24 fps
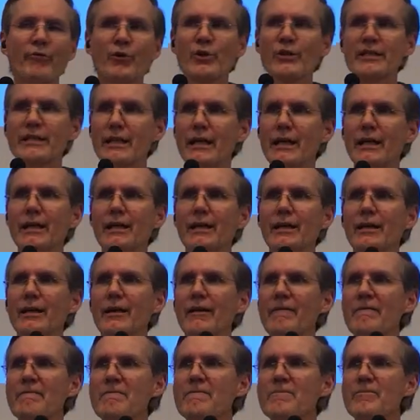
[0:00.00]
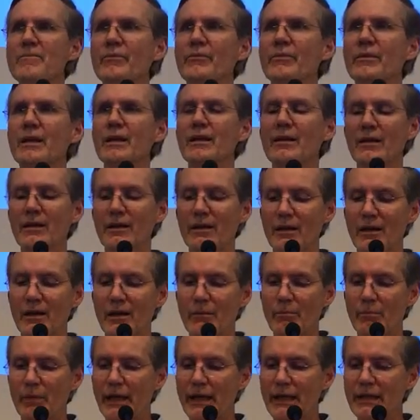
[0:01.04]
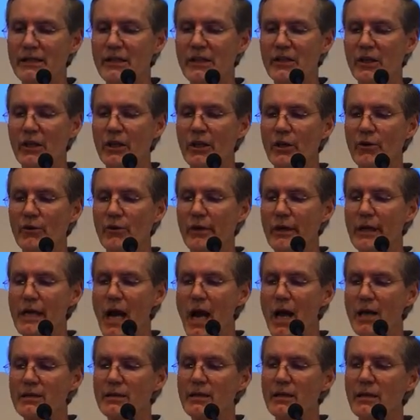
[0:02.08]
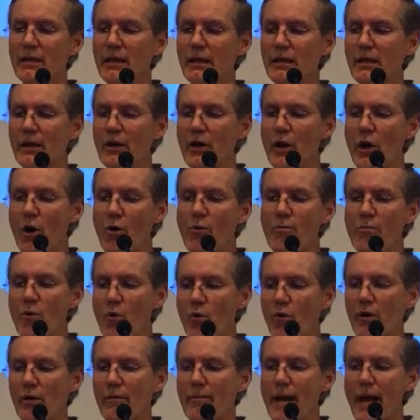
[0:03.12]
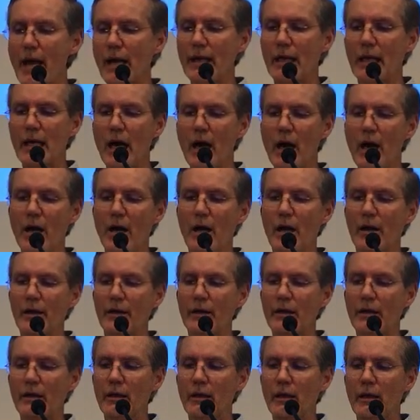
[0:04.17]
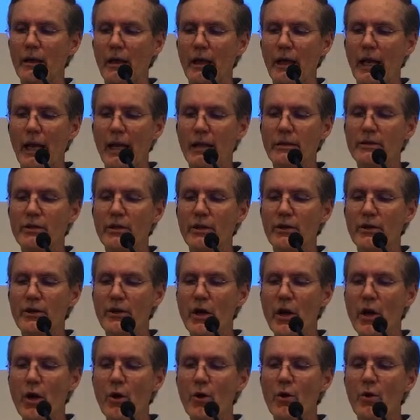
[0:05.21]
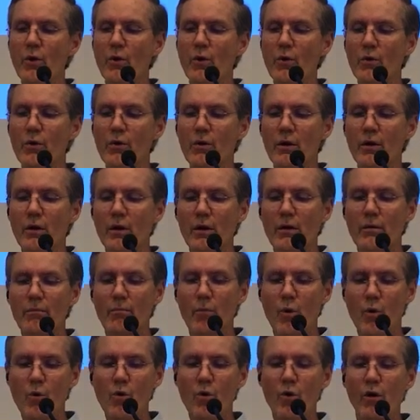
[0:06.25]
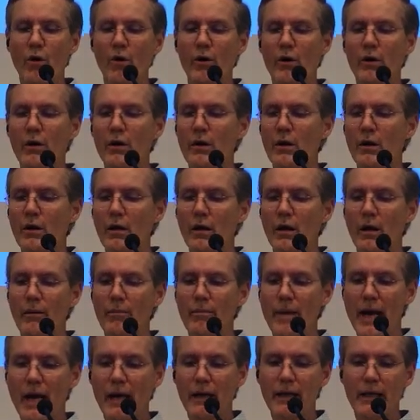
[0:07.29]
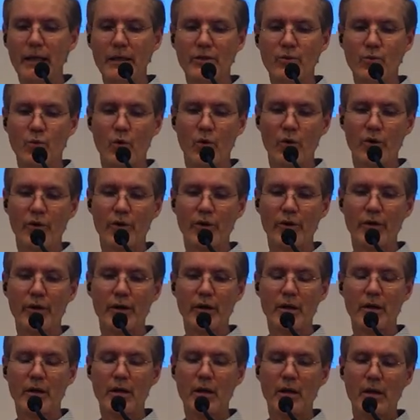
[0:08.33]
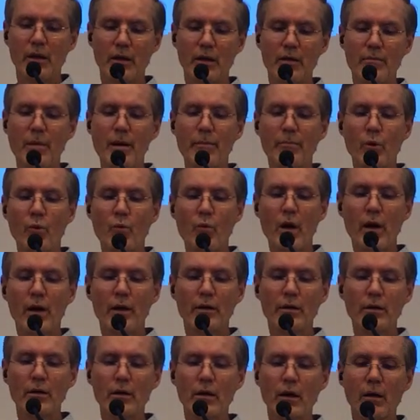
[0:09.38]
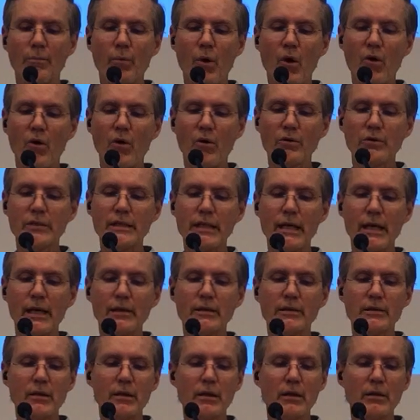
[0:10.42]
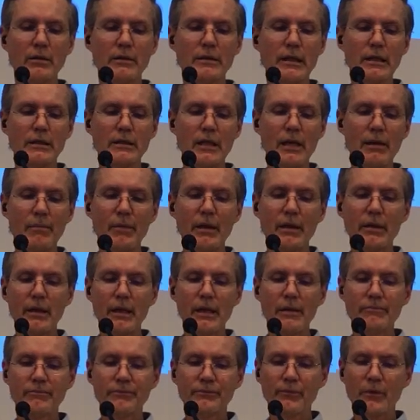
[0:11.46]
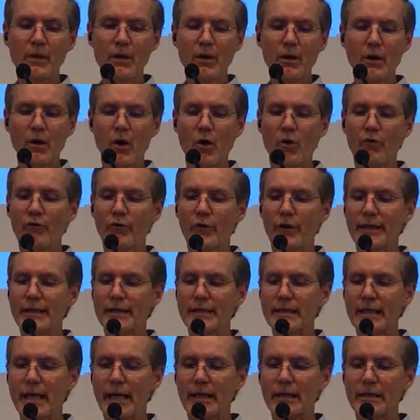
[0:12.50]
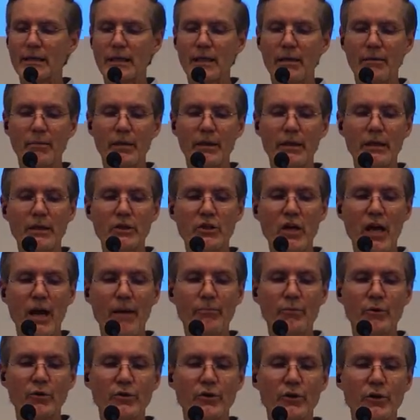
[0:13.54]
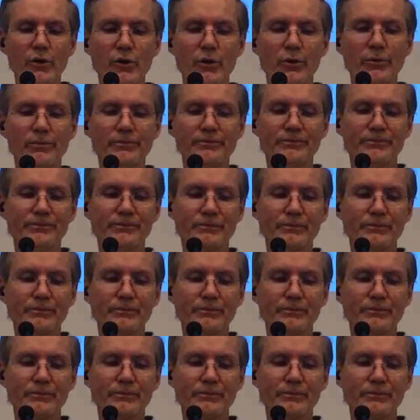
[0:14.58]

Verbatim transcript: for sin, but it's the curiosity to know more about God and to know more about His Word. Remember what Paul said to, to Timothy over in 2 Timothy chapter 2